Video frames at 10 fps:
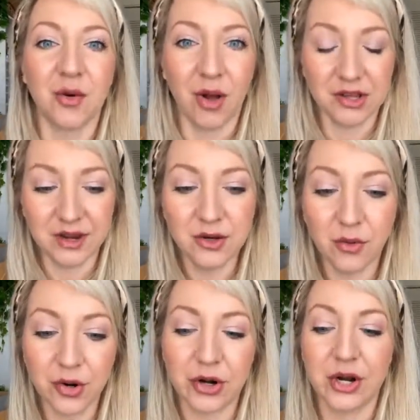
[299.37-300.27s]
a qualifying
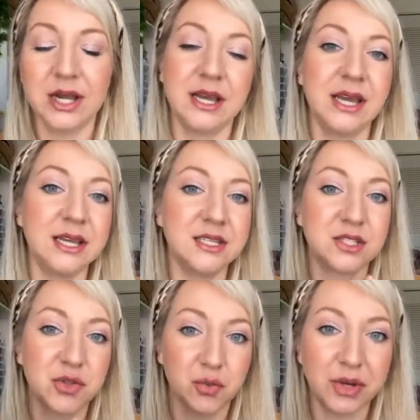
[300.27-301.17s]
order
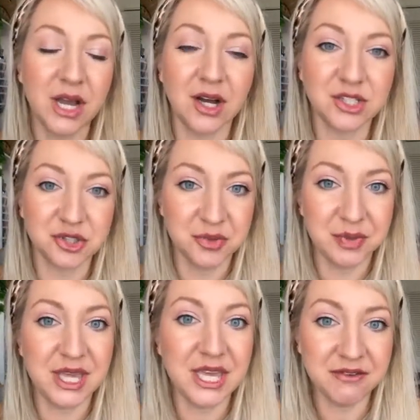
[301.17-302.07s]
is
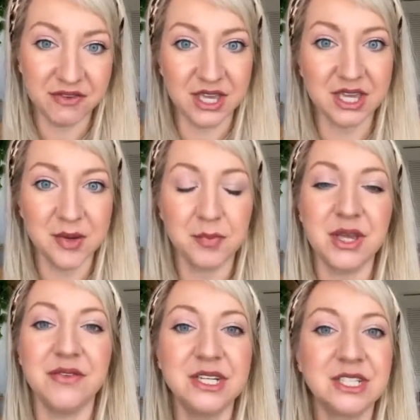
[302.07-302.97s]
300 PV.
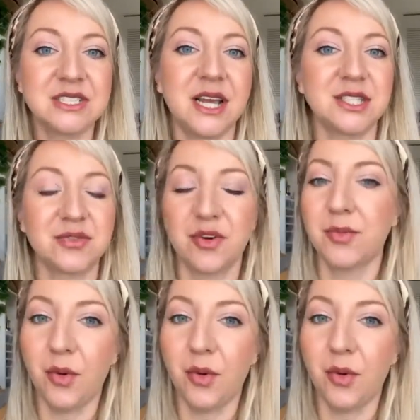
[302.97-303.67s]
PV just stands for